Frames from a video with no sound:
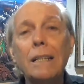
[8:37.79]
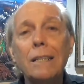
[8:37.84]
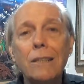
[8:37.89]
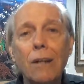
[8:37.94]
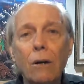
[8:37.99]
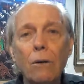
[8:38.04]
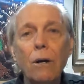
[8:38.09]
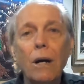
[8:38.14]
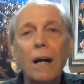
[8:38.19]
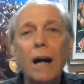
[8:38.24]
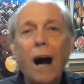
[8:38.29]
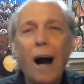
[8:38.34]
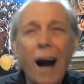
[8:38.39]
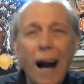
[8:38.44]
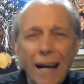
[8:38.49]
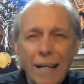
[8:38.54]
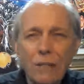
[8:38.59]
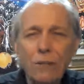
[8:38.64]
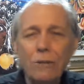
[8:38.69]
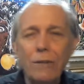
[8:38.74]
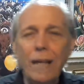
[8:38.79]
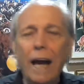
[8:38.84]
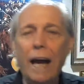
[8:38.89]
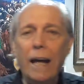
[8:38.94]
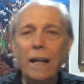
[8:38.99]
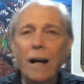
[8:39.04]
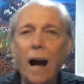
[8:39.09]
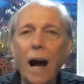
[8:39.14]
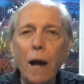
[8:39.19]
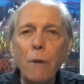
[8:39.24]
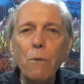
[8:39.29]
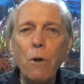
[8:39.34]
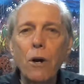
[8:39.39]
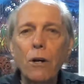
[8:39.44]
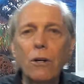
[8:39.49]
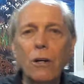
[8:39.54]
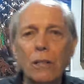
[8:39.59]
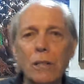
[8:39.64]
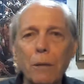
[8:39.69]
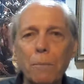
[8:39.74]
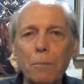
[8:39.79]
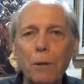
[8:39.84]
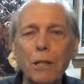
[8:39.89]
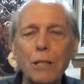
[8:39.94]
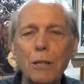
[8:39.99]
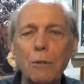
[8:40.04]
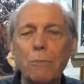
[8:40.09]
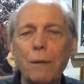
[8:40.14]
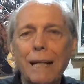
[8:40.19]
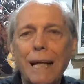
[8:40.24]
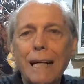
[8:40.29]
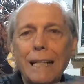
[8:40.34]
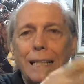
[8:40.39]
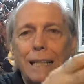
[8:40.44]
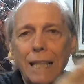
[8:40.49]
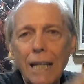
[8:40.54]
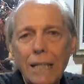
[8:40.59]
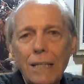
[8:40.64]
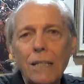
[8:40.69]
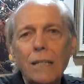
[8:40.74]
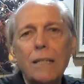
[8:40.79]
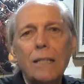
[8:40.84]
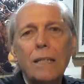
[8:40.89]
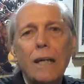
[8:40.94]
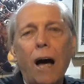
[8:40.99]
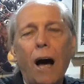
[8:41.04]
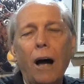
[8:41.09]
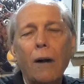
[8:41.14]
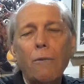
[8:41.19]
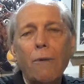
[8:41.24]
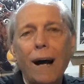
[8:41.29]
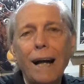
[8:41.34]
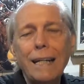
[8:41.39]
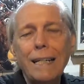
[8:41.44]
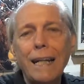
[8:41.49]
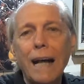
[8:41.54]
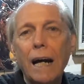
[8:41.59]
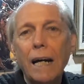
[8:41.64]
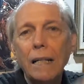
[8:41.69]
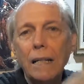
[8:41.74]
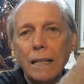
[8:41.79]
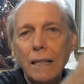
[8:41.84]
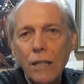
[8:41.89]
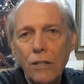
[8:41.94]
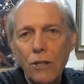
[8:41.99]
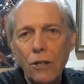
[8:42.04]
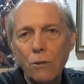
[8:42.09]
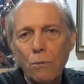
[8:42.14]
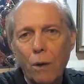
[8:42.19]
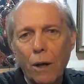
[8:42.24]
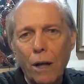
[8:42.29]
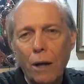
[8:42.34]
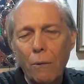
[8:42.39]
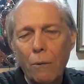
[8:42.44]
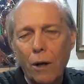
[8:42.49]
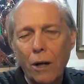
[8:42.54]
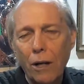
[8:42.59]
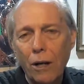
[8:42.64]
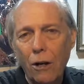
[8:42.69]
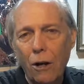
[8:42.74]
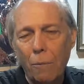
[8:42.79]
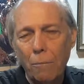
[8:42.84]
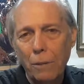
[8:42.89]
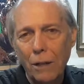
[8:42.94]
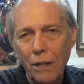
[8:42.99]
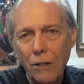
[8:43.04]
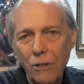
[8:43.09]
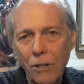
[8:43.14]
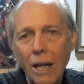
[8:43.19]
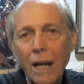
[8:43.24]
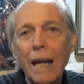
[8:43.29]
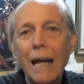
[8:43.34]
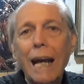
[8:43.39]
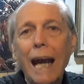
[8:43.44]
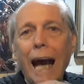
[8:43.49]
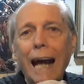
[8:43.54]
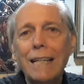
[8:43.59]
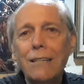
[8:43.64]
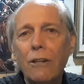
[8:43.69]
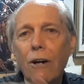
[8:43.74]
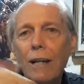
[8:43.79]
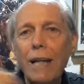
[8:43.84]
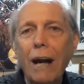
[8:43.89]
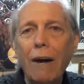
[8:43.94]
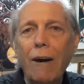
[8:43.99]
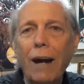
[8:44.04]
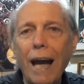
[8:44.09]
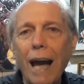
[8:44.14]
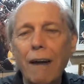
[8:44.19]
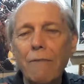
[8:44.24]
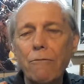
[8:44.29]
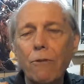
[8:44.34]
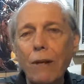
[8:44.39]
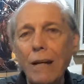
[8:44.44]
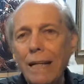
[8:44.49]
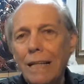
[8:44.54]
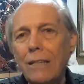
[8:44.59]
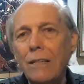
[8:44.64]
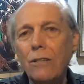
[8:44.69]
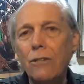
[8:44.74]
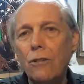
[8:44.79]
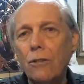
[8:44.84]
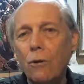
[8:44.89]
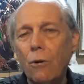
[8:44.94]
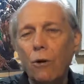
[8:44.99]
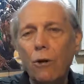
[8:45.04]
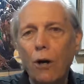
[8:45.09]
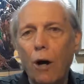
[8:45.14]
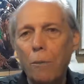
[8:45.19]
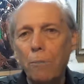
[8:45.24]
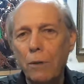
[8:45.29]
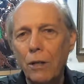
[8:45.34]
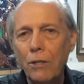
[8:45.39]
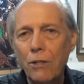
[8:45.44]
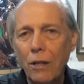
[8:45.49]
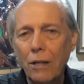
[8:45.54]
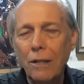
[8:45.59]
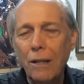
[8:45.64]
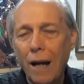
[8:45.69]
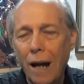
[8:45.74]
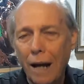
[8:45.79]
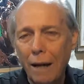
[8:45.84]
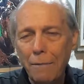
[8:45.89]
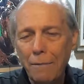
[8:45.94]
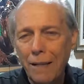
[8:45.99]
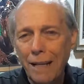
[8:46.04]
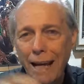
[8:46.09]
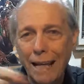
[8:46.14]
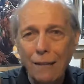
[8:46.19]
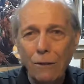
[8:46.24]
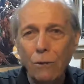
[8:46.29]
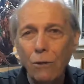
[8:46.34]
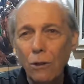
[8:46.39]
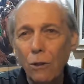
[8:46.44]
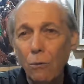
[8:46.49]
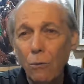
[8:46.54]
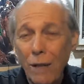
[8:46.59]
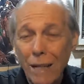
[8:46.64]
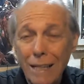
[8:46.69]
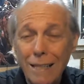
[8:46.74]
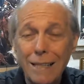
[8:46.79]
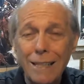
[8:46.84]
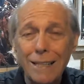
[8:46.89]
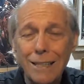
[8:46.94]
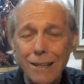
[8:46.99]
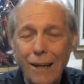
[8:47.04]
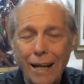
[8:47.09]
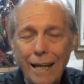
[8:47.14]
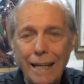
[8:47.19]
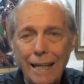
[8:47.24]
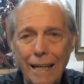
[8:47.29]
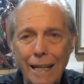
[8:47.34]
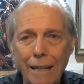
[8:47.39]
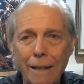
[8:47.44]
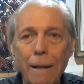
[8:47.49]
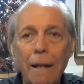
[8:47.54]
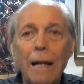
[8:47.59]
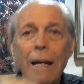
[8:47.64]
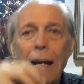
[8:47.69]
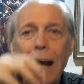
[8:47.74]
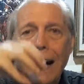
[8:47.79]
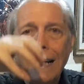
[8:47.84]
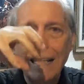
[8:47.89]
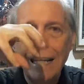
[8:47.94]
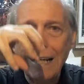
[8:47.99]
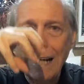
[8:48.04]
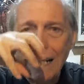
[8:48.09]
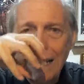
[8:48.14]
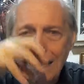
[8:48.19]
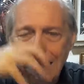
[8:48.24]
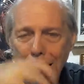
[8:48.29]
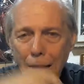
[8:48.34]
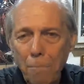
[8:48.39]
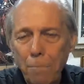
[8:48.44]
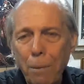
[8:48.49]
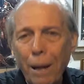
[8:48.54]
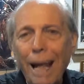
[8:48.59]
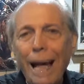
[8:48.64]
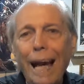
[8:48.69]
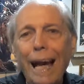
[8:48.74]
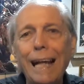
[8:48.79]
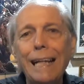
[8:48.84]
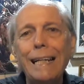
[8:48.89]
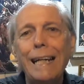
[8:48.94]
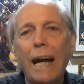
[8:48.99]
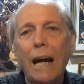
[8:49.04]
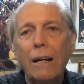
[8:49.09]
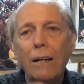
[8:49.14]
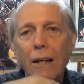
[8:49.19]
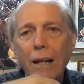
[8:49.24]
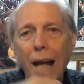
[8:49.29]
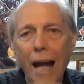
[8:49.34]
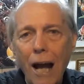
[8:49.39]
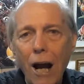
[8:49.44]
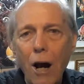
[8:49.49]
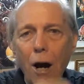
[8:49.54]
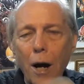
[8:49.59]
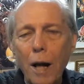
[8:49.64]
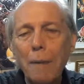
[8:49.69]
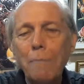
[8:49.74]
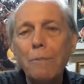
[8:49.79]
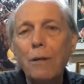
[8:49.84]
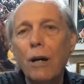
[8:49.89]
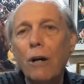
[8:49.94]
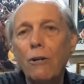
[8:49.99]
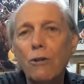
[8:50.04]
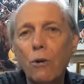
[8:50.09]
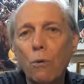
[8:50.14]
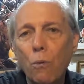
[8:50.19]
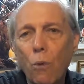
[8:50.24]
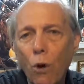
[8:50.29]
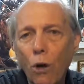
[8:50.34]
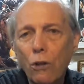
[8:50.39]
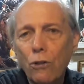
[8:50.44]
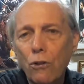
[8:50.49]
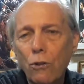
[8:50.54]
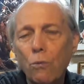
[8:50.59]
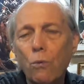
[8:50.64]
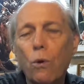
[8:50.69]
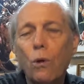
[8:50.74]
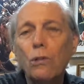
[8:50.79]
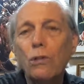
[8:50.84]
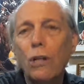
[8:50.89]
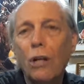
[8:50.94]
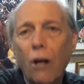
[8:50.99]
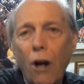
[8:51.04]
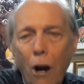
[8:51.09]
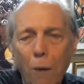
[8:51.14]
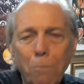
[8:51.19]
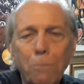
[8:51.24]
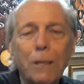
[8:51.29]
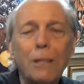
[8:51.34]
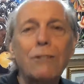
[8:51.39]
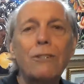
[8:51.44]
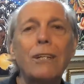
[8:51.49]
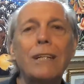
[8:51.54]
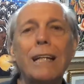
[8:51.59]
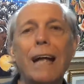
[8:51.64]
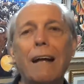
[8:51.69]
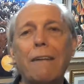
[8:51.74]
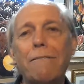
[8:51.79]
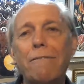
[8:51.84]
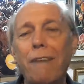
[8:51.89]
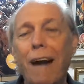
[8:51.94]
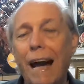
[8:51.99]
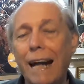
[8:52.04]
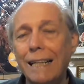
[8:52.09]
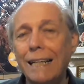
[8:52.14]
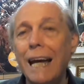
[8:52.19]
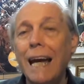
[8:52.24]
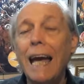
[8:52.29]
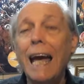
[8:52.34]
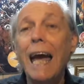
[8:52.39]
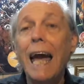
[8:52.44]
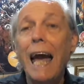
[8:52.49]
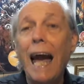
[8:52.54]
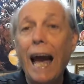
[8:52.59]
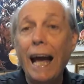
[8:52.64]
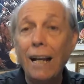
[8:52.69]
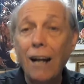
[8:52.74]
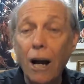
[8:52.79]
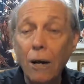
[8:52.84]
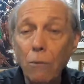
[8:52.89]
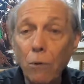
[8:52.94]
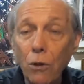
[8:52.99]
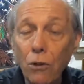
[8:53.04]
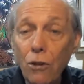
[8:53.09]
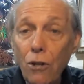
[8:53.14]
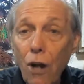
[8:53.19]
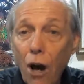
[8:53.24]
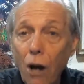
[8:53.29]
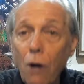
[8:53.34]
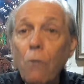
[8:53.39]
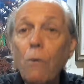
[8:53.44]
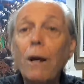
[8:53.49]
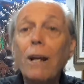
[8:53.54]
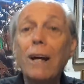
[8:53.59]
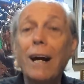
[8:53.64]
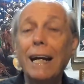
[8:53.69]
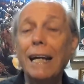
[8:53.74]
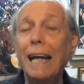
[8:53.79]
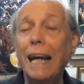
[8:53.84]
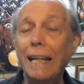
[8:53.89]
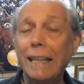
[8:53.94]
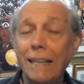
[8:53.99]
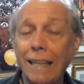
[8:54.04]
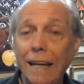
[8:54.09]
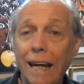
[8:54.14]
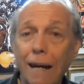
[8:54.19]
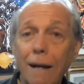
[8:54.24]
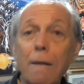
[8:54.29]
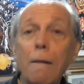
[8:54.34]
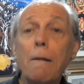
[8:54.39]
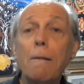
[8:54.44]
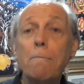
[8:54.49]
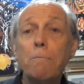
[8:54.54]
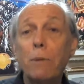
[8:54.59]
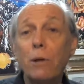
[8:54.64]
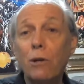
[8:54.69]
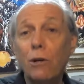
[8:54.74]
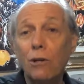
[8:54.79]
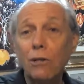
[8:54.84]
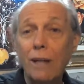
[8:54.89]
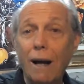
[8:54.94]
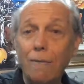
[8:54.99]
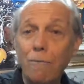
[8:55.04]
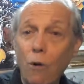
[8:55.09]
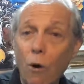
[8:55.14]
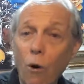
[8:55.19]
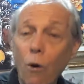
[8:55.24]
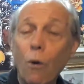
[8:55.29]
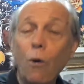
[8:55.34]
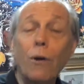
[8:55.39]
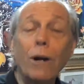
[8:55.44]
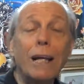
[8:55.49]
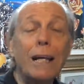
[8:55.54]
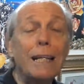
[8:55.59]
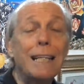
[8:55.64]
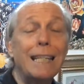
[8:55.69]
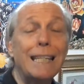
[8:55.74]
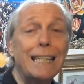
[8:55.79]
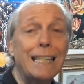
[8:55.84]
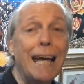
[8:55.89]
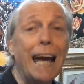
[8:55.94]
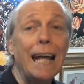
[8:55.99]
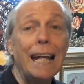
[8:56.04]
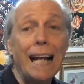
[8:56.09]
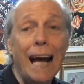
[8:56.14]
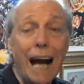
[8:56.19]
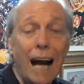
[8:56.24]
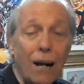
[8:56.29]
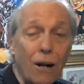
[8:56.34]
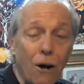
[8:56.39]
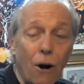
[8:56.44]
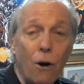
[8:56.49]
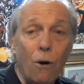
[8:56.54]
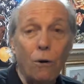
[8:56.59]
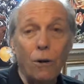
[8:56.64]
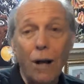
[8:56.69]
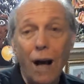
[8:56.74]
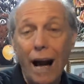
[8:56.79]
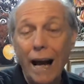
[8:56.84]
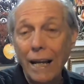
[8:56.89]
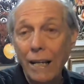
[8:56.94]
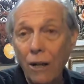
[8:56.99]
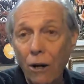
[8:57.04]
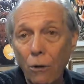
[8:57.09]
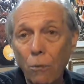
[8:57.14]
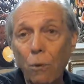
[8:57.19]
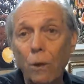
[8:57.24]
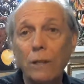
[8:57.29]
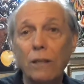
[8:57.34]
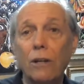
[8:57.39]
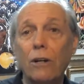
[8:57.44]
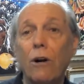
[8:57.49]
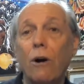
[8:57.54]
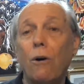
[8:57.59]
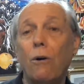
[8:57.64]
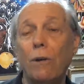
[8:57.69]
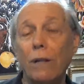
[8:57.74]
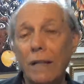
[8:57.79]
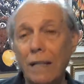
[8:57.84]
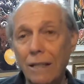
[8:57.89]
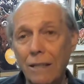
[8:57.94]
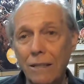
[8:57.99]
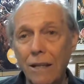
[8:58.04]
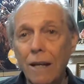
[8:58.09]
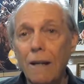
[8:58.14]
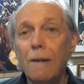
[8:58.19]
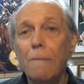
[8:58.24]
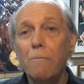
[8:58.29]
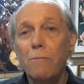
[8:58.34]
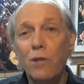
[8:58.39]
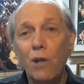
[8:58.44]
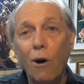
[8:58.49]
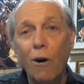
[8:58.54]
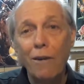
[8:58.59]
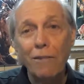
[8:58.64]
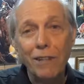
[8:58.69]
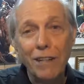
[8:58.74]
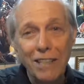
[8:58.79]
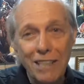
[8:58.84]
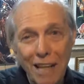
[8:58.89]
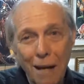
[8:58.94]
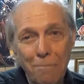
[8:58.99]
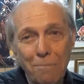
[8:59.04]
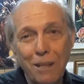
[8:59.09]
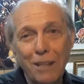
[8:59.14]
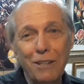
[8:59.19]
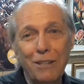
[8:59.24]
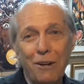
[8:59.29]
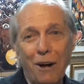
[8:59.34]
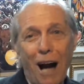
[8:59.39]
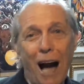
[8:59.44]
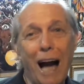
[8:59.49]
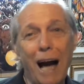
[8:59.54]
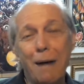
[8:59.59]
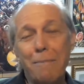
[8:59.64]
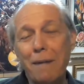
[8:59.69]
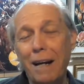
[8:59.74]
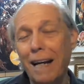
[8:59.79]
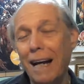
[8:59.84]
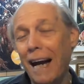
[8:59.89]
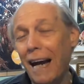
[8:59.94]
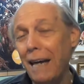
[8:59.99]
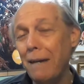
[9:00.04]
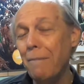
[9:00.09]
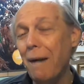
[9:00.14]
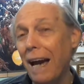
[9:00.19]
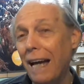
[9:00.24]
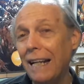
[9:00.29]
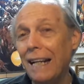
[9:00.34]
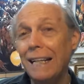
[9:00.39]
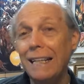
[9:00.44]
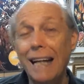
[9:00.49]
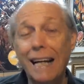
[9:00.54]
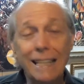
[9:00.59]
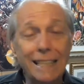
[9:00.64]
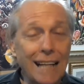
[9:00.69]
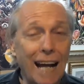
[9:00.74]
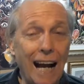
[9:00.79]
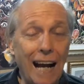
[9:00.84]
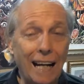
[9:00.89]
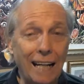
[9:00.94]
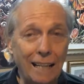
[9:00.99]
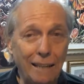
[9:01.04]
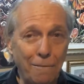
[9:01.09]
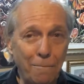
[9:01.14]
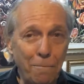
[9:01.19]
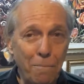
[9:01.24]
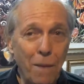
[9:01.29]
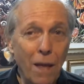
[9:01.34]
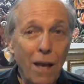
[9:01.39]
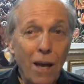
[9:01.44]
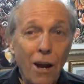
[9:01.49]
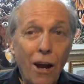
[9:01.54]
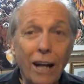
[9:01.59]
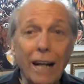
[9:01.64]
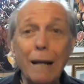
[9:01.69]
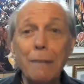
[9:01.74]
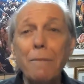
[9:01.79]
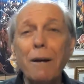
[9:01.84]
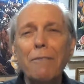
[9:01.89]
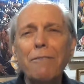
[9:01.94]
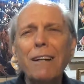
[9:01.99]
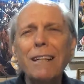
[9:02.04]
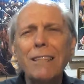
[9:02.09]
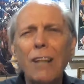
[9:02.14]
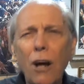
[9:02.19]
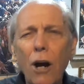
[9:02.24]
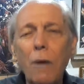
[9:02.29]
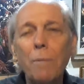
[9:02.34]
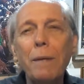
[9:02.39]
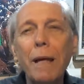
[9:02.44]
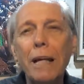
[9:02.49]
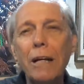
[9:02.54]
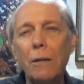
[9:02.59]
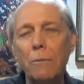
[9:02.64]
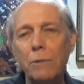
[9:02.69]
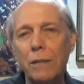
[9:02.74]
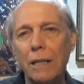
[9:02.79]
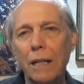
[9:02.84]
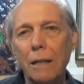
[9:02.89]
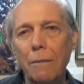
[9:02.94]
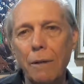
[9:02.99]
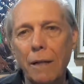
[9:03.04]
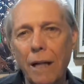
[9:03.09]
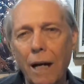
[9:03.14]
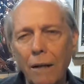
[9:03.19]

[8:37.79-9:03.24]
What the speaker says: So I do that. I work on the principle that I write down, this is what I want to accomplish. And so now I have reasons to accomplish it. I get all the reasons I need. And then I set a plan down on how I'm going to work towards accomplishing that fact. And I will know when I get there, because I've already set a goal. I know what the goal is. So I've got something to aim at and that target. Okay, my friends, I hope that helps a little bit.